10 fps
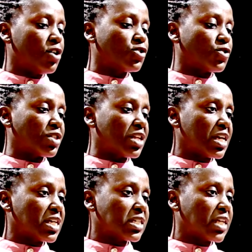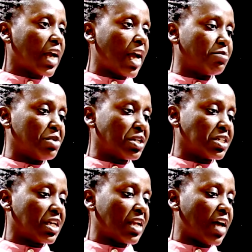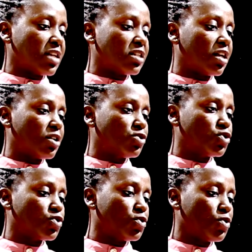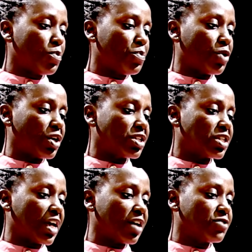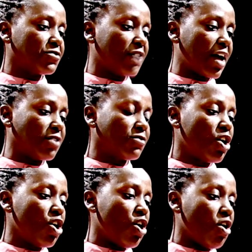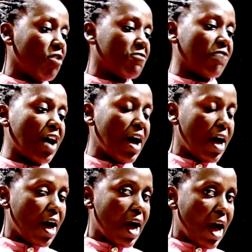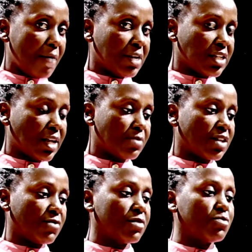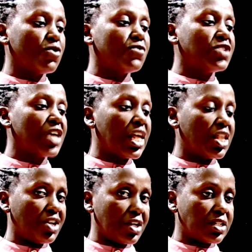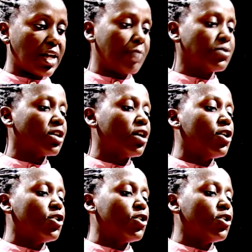So this can be written as 2.85 over, how many times have we moved? 3 times.